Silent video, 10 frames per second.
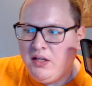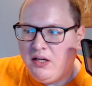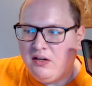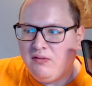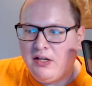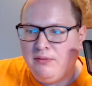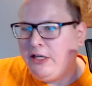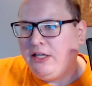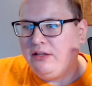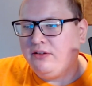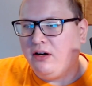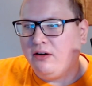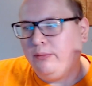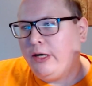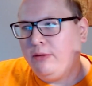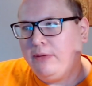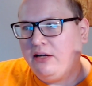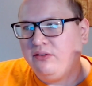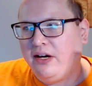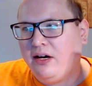And I'm gonna be talking about
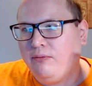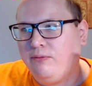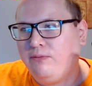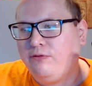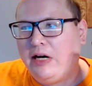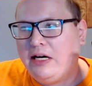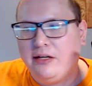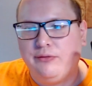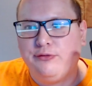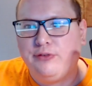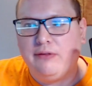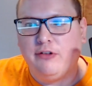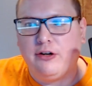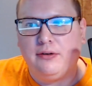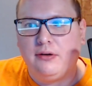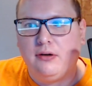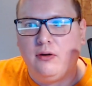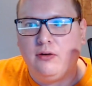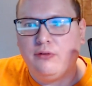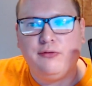my top 5 favorite
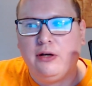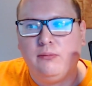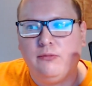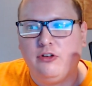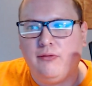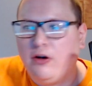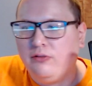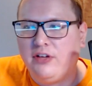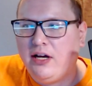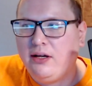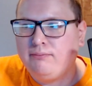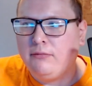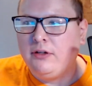horror films of all time.